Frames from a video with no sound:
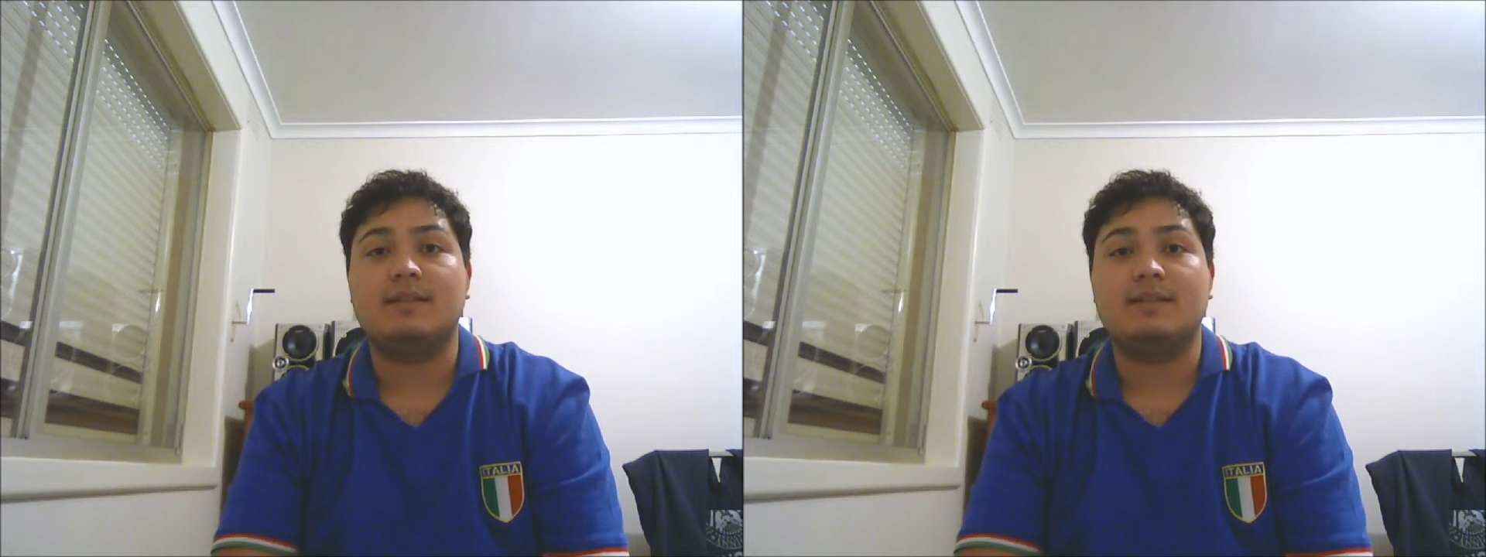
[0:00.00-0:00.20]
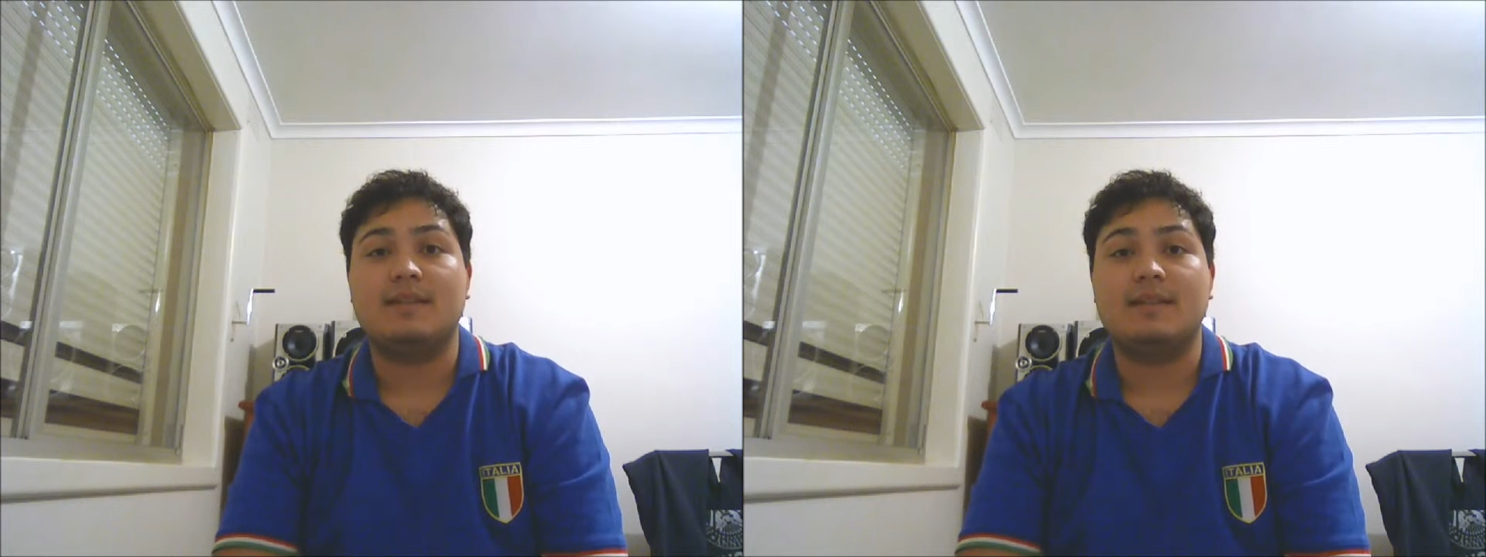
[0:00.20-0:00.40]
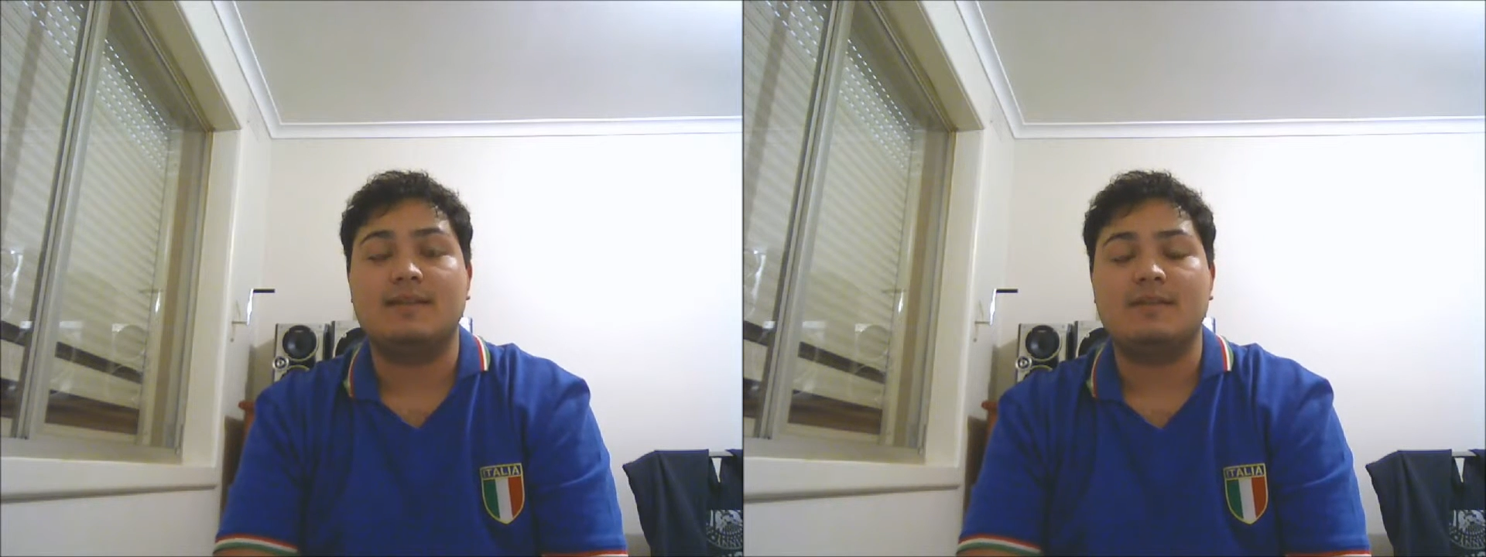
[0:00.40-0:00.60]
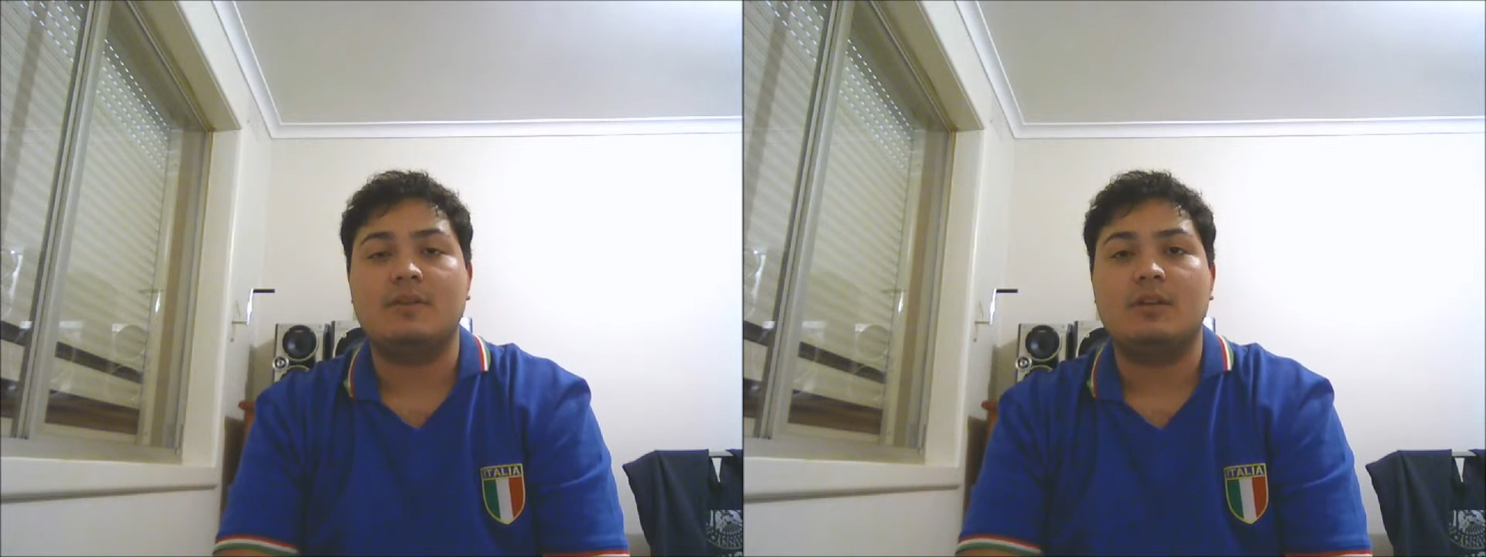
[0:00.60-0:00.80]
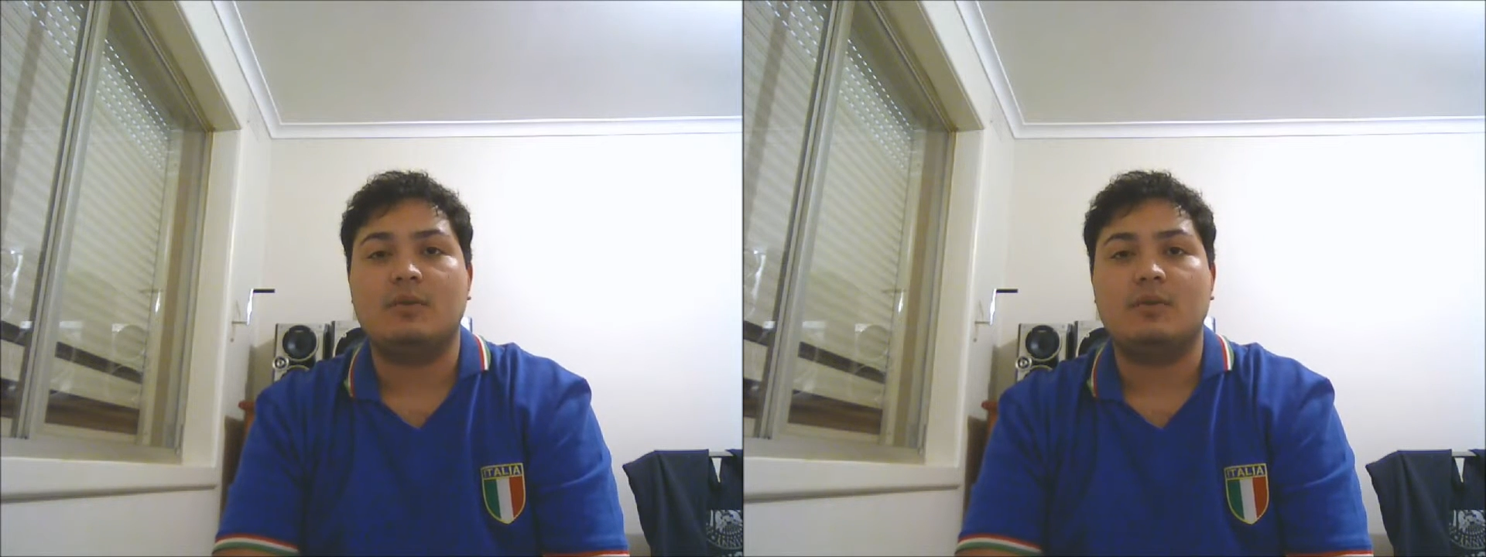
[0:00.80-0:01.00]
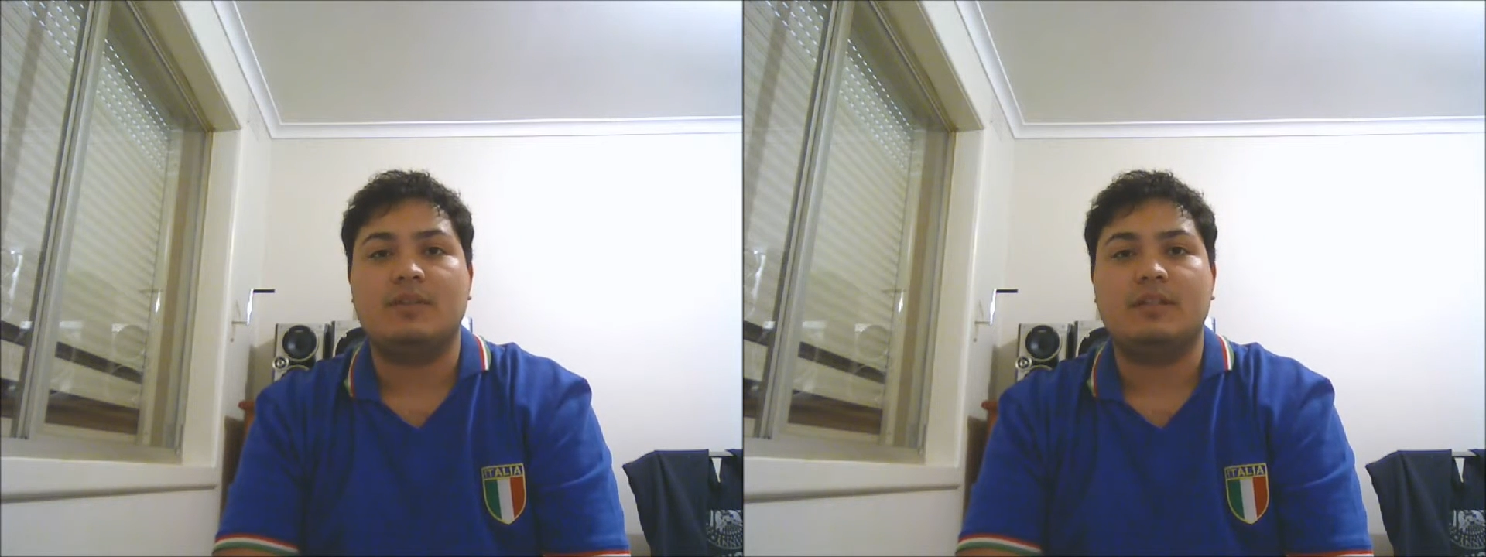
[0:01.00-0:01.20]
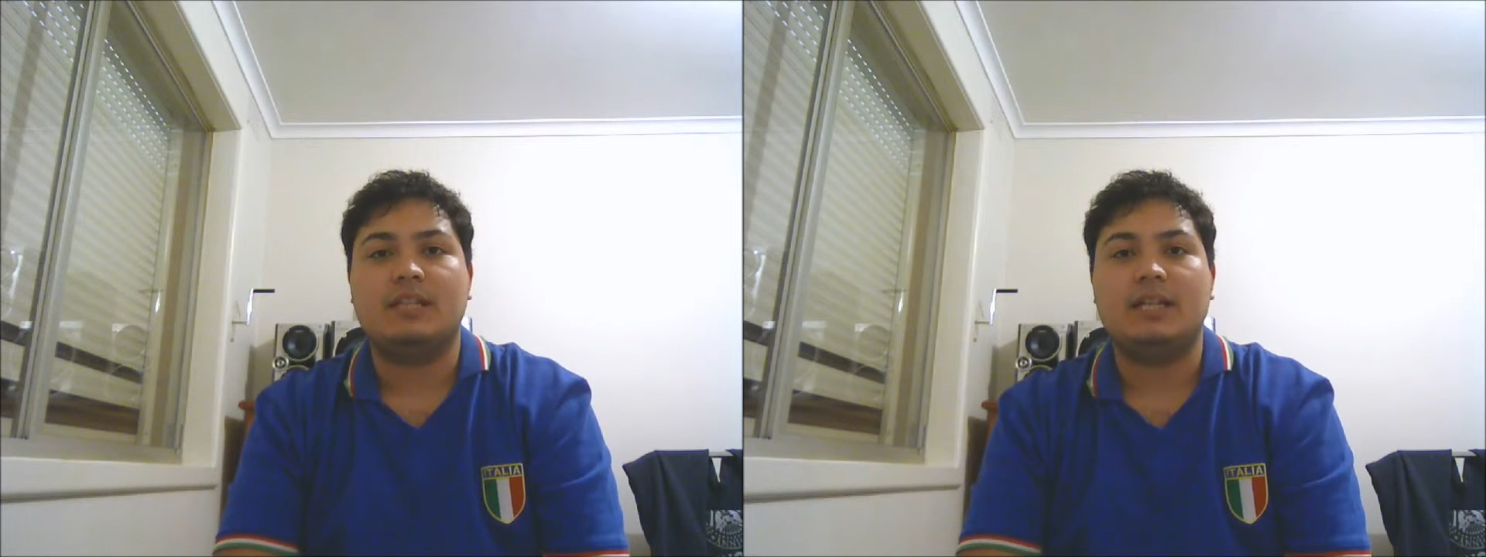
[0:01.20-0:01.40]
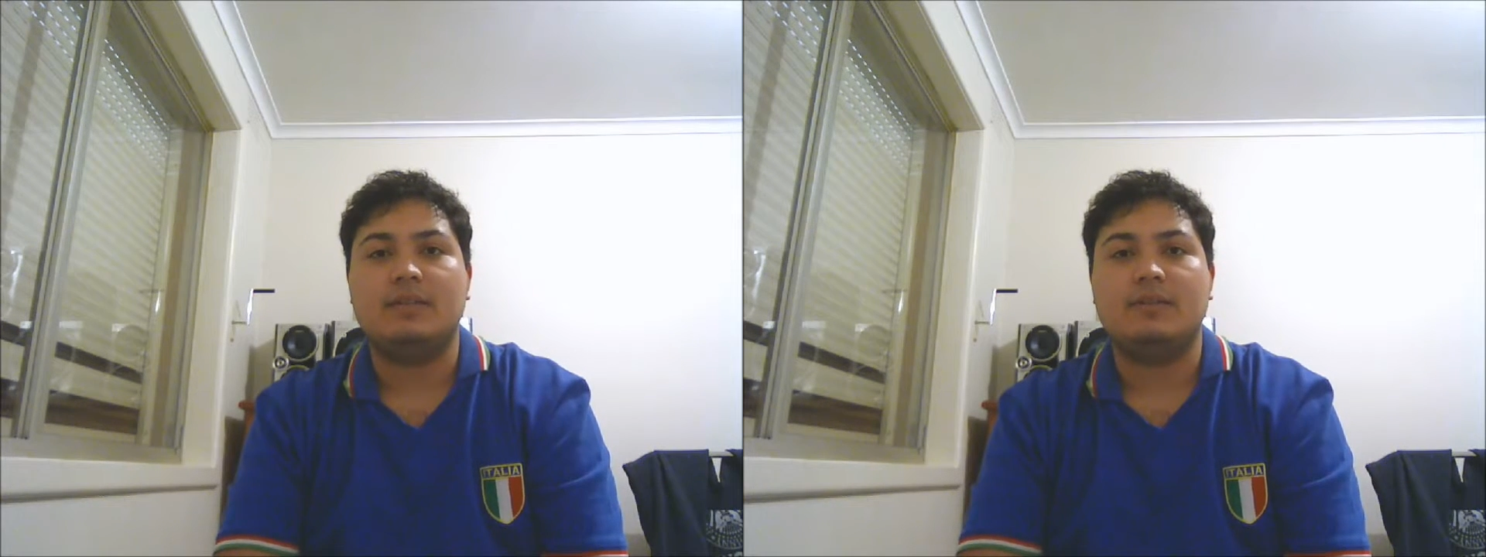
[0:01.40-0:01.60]
season was
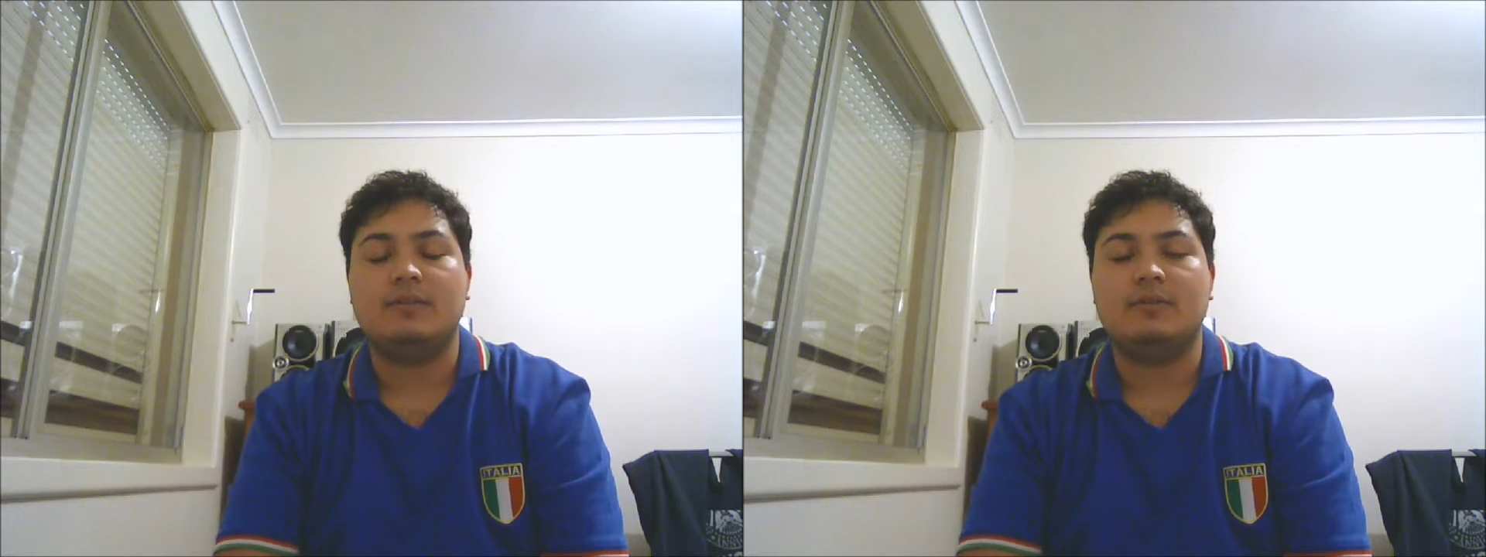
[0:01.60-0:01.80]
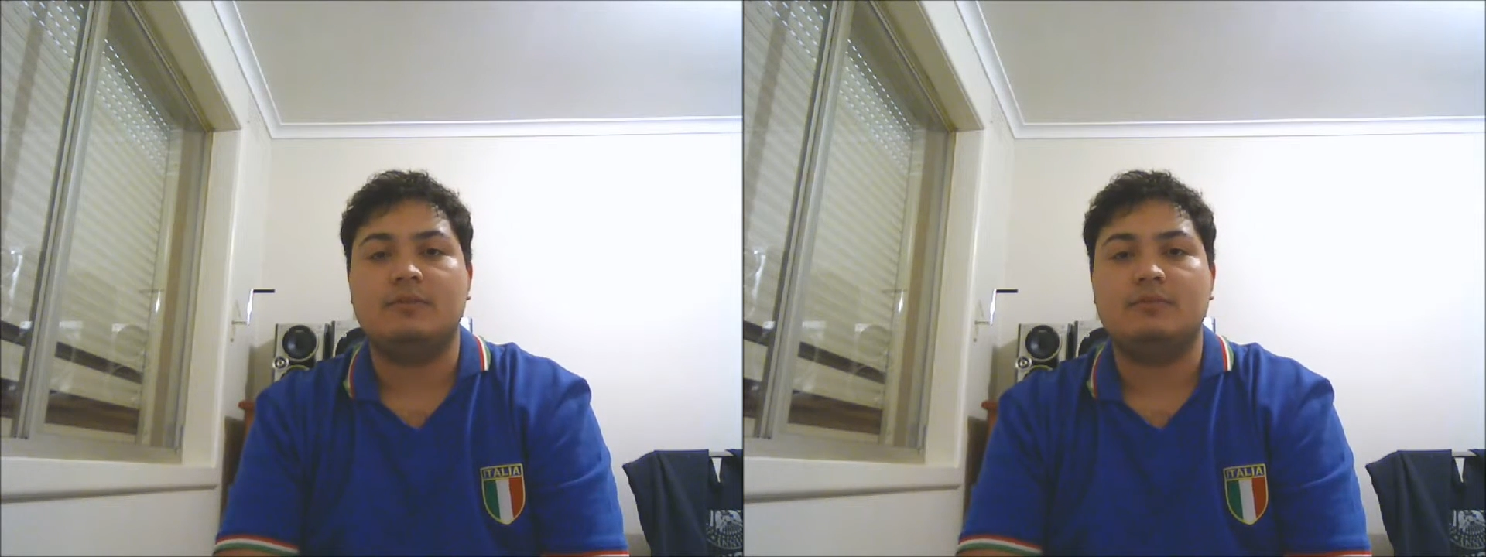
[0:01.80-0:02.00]
Lazio.